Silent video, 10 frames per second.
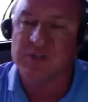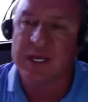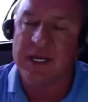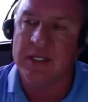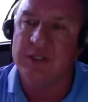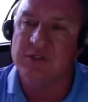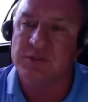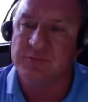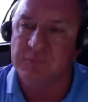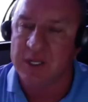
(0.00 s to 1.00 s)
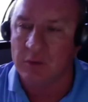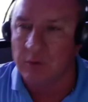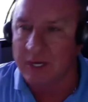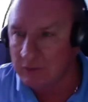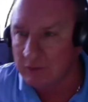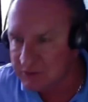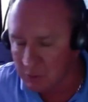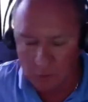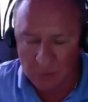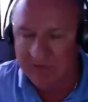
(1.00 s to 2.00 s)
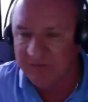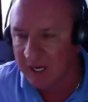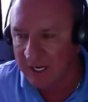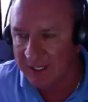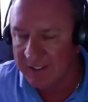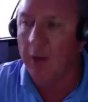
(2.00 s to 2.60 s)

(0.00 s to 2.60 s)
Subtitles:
I'm saying is, in a regular sort of refi,